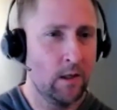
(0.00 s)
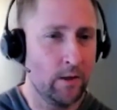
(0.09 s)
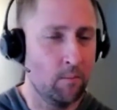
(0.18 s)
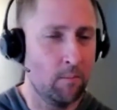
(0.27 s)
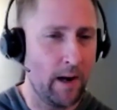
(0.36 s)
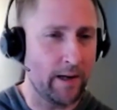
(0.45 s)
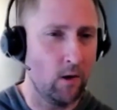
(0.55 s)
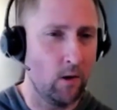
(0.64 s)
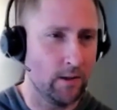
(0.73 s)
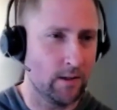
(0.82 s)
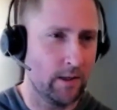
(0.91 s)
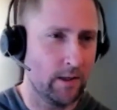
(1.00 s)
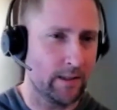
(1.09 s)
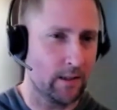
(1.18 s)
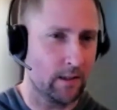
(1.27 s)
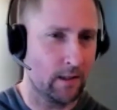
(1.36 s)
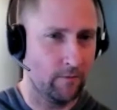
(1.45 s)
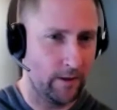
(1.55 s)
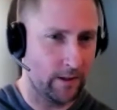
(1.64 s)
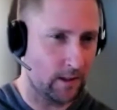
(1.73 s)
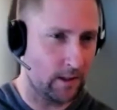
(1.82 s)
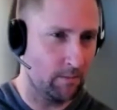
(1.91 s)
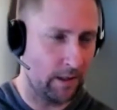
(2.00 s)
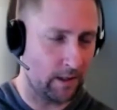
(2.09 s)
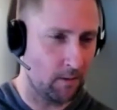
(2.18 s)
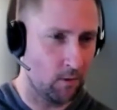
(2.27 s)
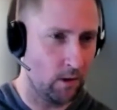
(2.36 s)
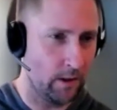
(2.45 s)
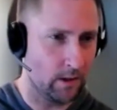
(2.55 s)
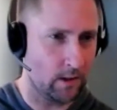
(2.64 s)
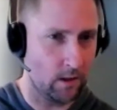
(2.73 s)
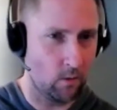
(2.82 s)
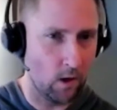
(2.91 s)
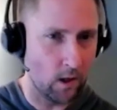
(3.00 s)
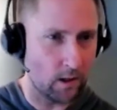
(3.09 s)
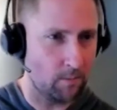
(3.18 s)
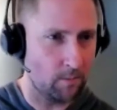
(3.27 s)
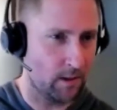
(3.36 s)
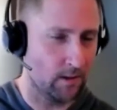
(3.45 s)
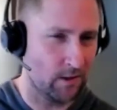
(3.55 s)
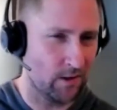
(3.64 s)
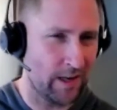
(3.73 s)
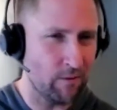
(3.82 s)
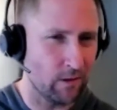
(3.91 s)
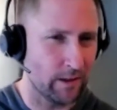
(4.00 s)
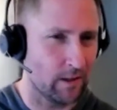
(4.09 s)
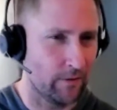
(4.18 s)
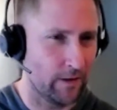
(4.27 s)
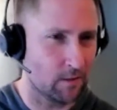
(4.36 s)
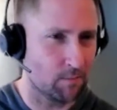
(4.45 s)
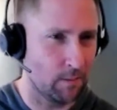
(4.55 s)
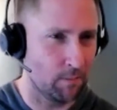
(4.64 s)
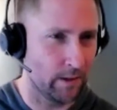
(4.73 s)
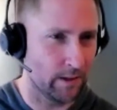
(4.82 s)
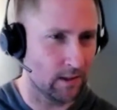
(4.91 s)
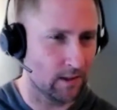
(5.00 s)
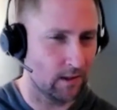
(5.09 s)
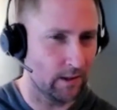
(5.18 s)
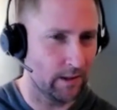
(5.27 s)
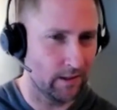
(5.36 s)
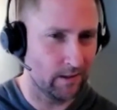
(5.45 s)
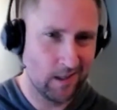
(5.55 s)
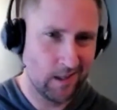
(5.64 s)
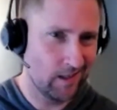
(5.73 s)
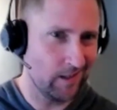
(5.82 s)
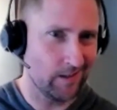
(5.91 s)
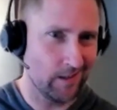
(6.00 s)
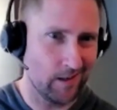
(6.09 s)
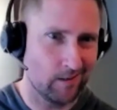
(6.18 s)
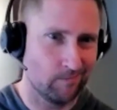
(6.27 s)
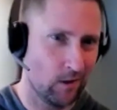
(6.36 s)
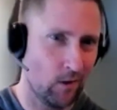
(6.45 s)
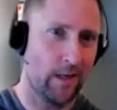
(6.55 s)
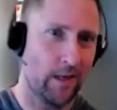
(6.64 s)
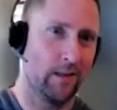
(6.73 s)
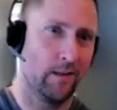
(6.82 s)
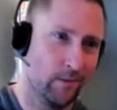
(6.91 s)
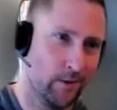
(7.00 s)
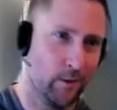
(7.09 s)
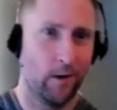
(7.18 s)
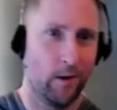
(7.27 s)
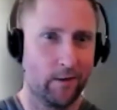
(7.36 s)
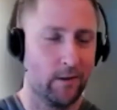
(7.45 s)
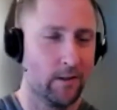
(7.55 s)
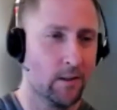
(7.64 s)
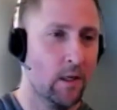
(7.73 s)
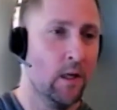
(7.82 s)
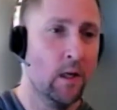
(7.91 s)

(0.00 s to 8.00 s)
my goal is not to convince them that community is going to work, because you can't really convince people necessarily that, hey, yeah, okay, you're right, Chris.